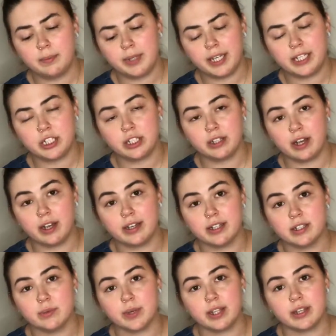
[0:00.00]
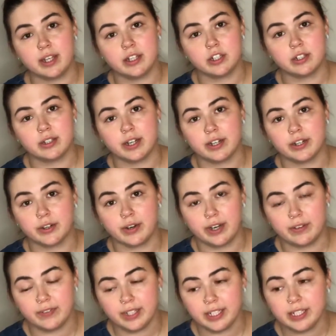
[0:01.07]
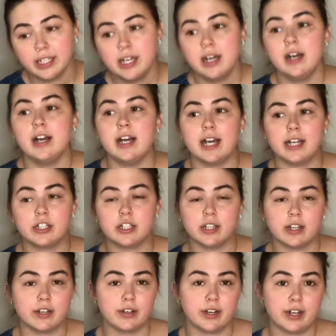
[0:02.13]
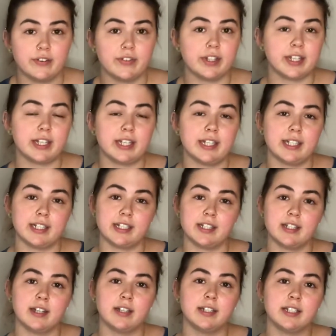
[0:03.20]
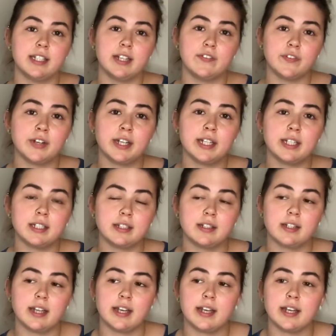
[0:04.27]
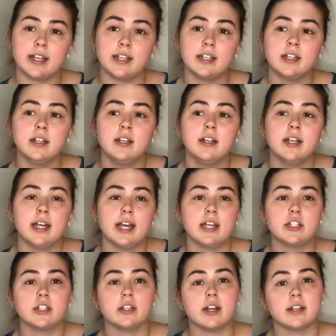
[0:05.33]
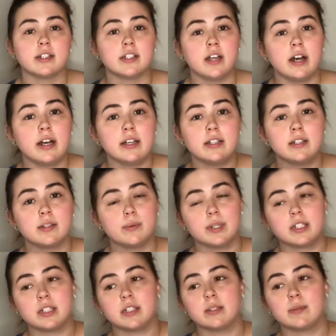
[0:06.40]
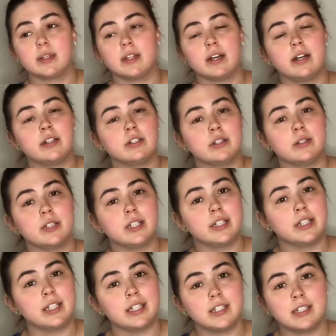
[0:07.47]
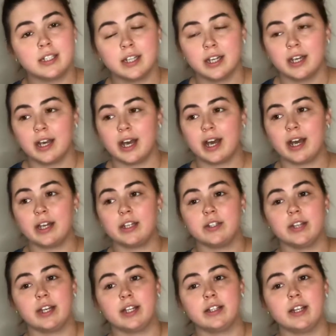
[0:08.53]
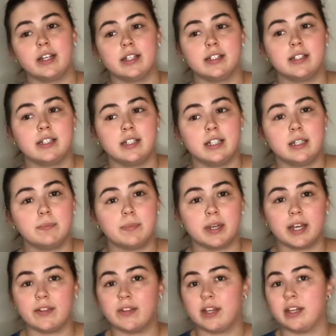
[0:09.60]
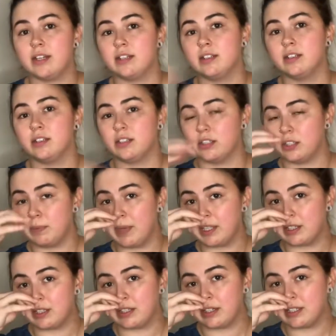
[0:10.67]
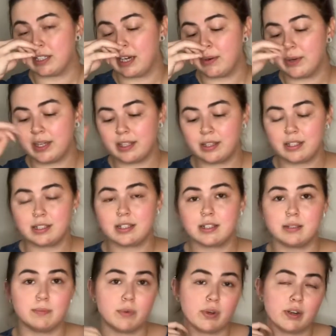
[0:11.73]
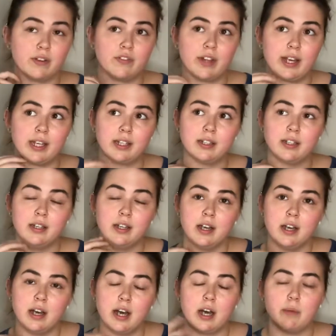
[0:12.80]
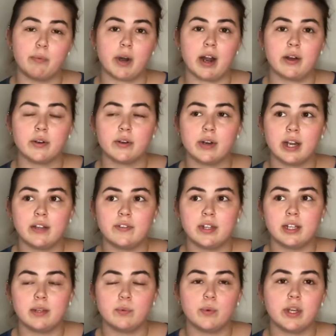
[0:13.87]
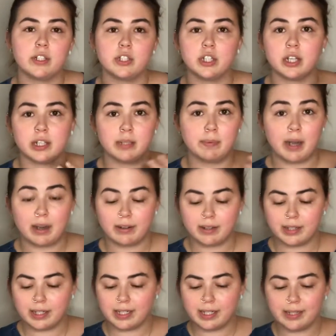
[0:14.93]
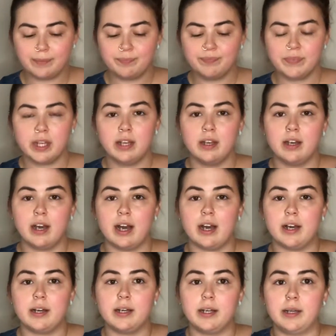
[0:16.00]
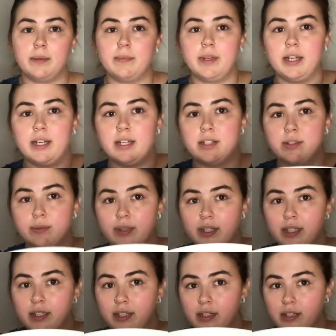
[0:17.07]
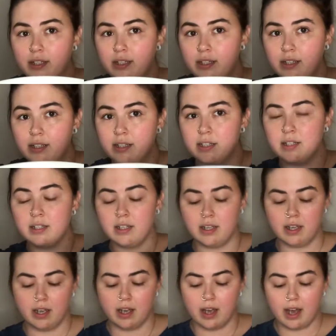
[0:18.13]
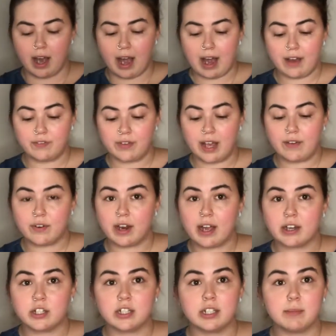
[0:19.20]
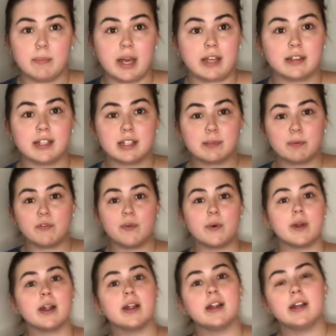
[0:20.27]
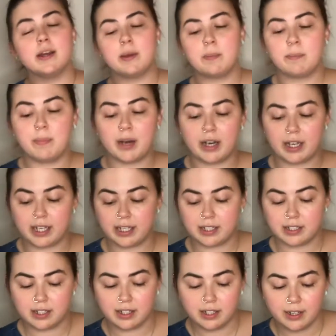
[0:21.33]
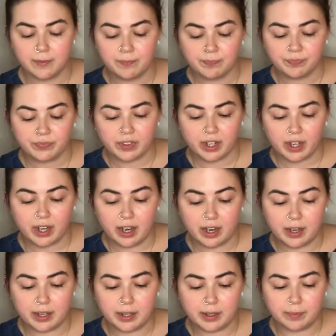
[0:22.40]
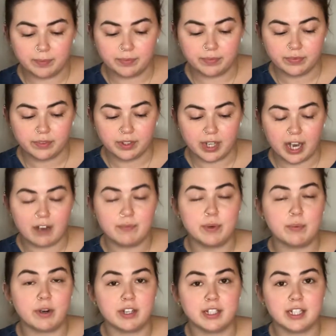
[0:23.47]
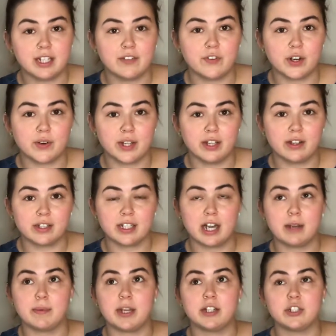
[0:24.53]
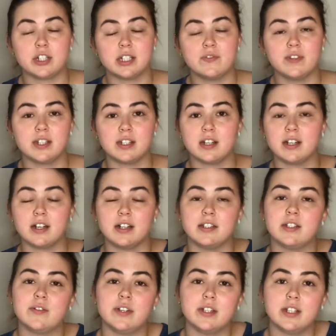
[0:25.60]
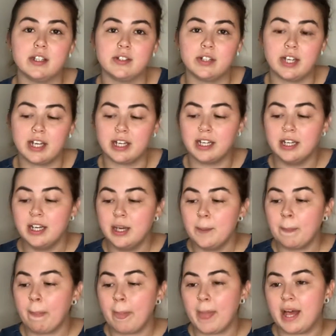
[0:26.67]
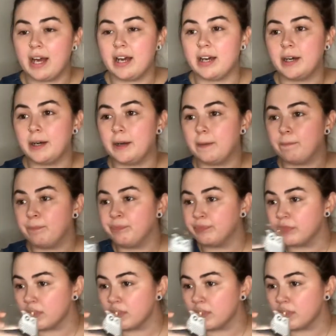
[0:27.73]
enchiladas with enchilada gravy. Enchilada gravy is different than enchilada sauce, which is with ancho chilies, and you like let it steep and then you make the sauce that way. This is more of like a brown gravy with chili powder in it, and it's really delicious. I've never actually made this before, but I've been wanting it for a really long time, and I just visited Huntsville the other day. And